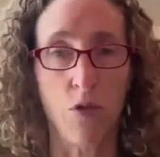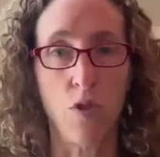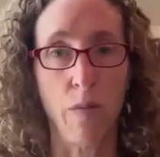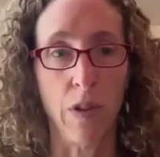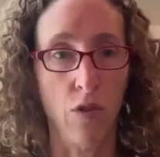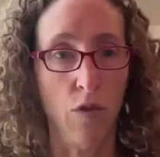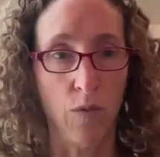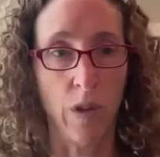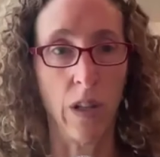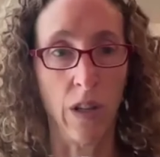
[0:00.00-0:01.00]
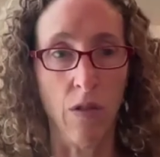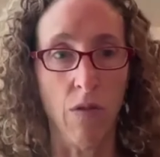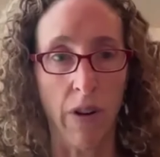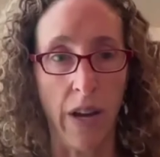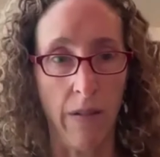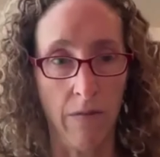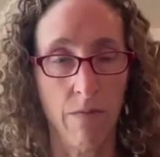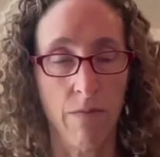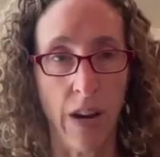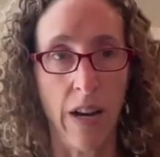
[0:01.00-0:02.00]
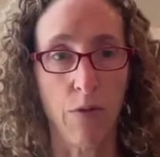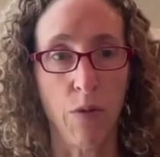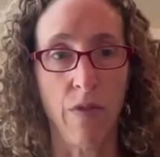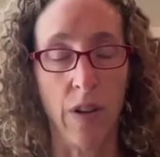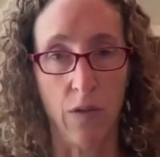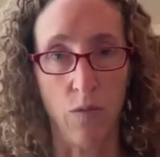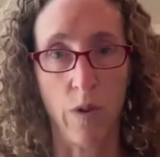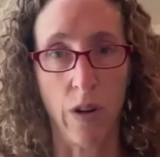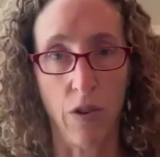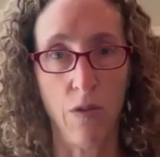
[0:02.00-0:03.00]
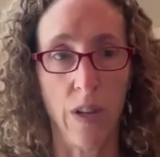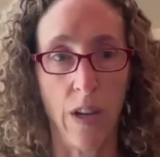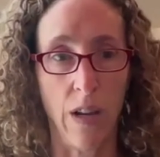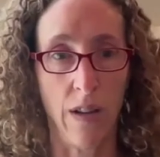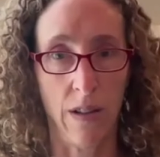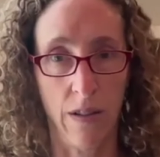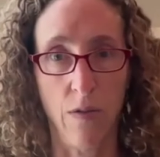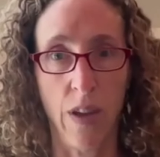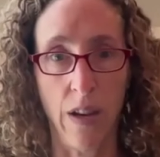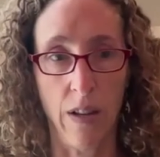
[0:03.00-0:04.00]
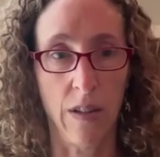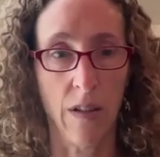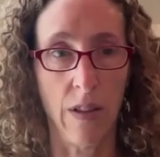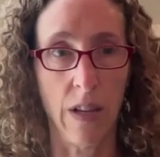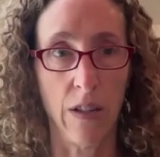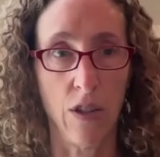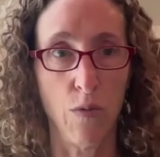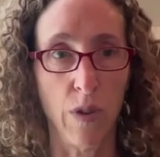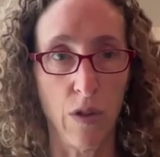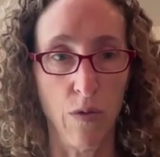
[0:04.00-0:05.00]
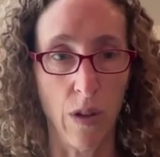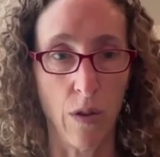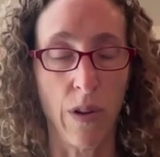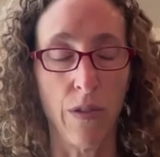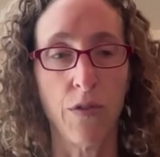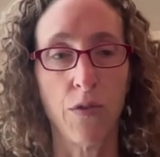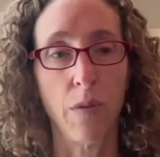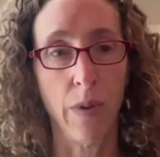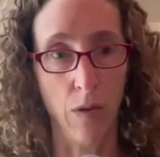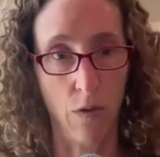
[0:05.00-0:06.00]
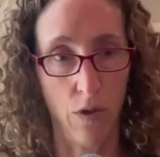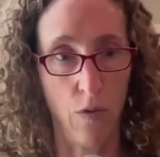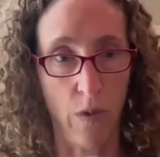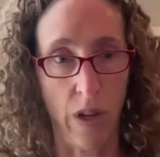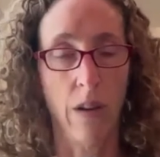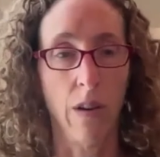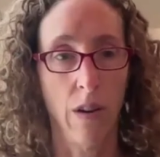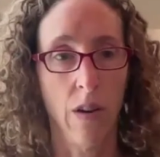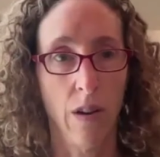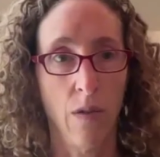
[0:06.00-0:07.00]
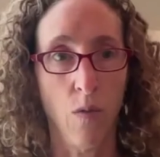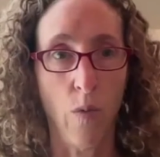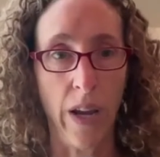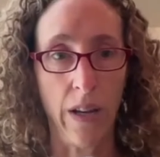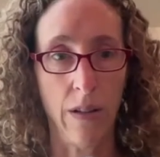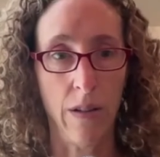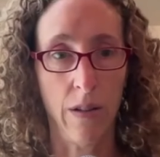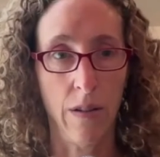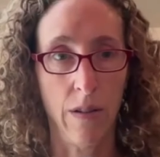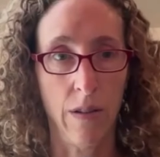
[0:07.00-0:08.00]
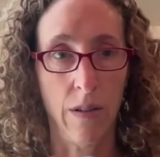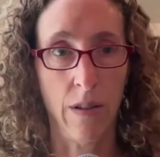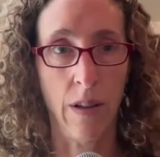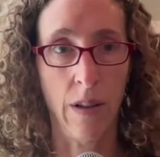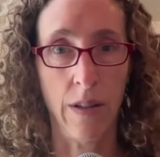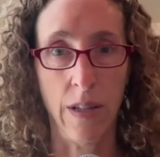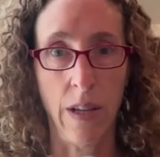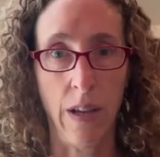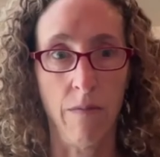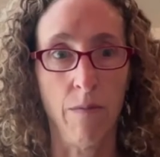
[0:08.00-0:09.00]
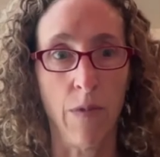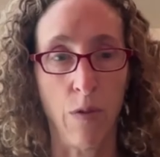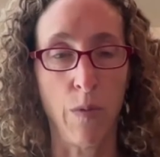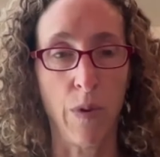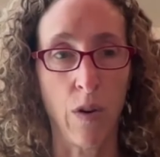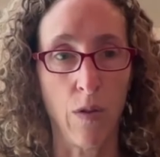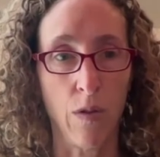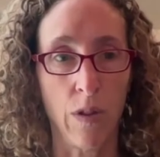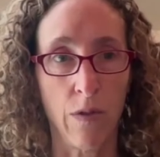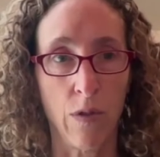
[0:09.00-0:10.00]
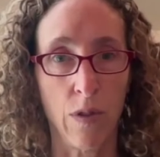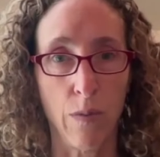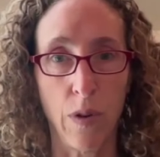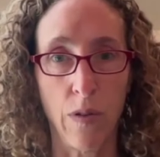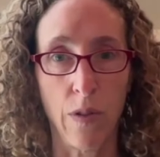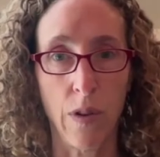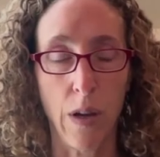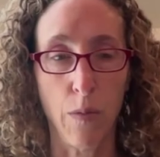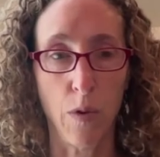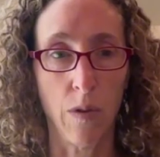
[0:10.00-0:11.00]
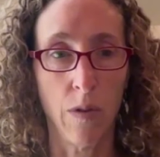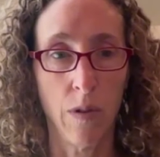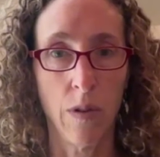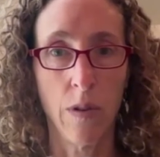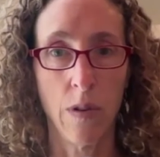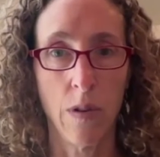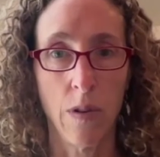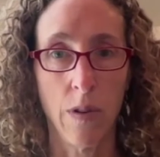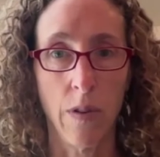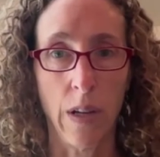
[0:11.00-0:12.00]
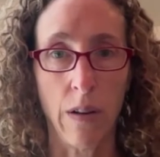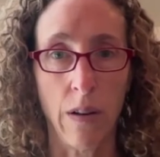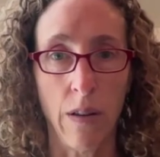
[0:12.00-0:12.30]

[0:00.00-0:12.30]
treatment. So you really know, okay, right after we finish, where do you stand? So then it's, do we do another round of treatment or do we wait and see whether it recurs after some period of time or that kind of